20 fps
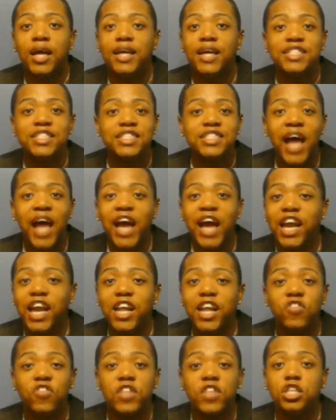It's not
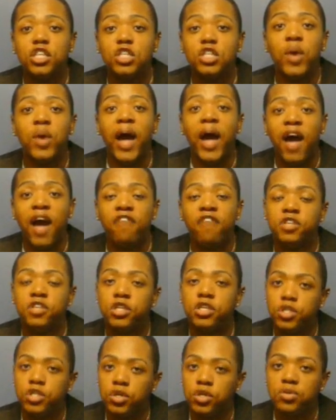anything that you have
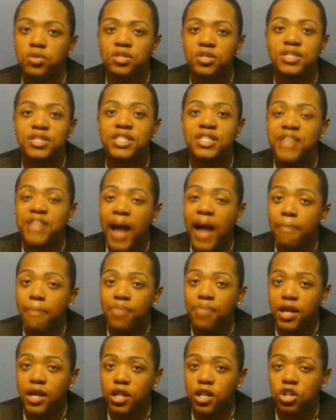to do to
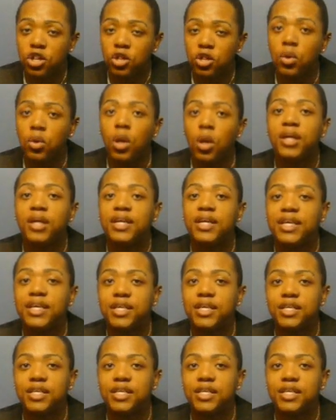stop that issue.